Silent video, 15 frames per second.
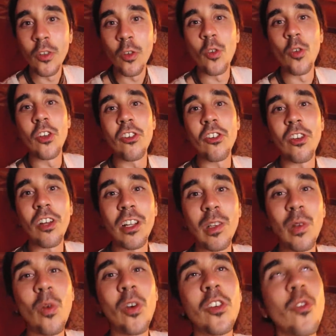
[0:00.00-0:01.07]
Krishna,
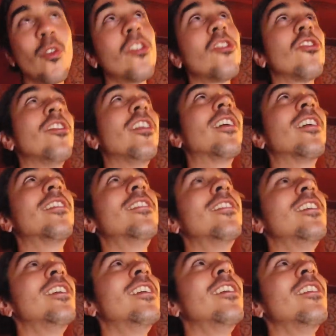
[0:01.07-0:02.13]
Lord Krishna,
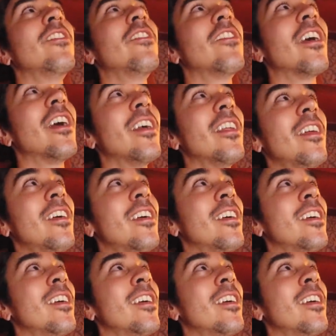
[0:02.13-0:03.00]
said